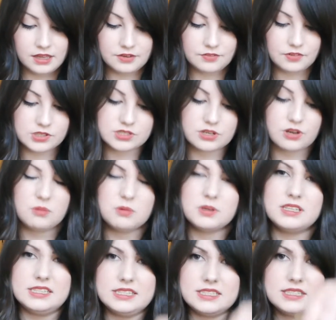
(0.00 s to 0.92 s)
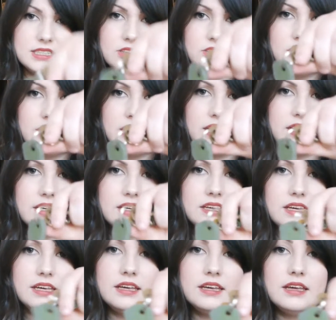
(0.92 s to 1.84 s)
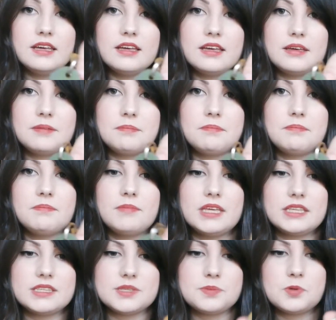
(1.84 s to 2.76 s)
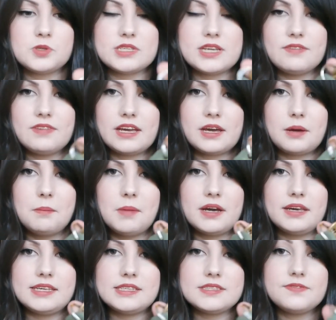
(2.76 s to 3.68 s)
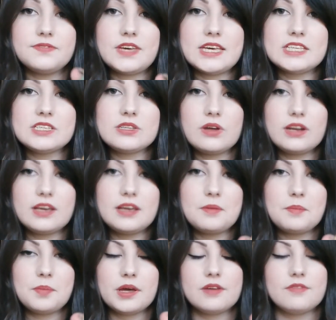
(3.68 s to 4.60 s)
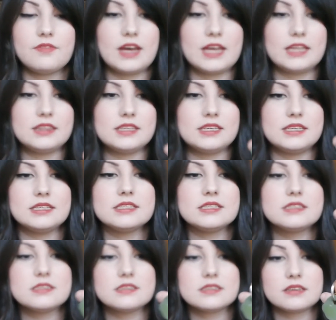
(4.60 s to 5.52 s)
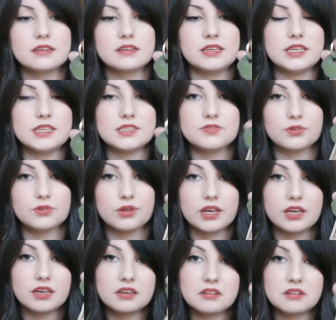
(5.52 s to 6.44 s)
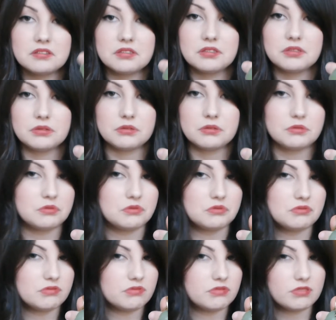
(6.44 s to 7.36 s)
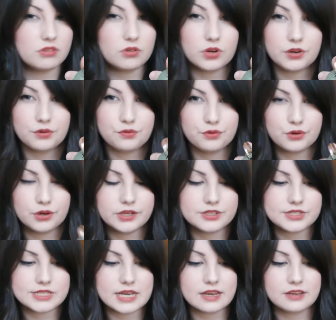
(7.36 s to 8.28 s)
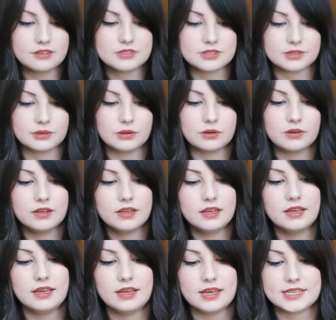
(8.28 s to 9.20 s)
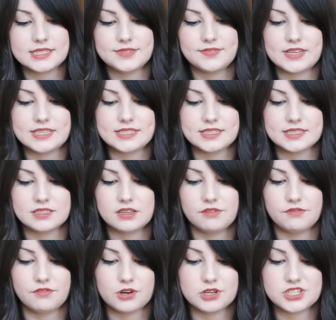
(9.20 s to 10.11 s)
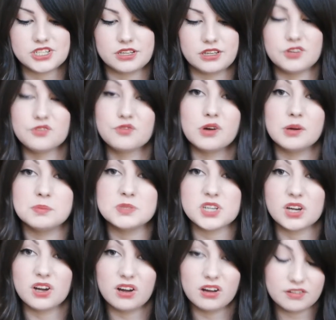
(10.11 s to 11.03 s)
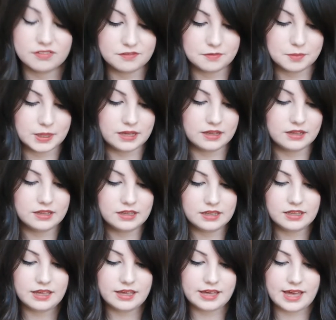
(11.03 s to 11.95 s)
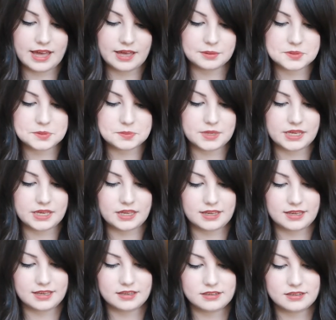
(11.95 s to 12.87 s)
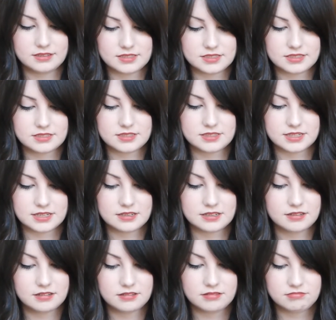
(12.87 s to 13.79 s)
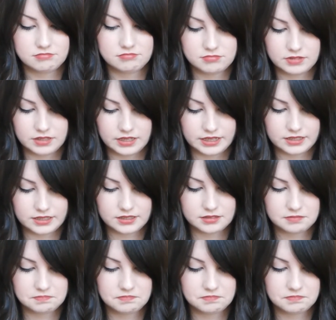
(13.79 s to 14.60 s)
I've also got one of these little like, it's supposed to have like a monkey's face on it, but I've had these keys for like 3 or 4 years now, so its face has unfortunately rubbed off, but it helps me to like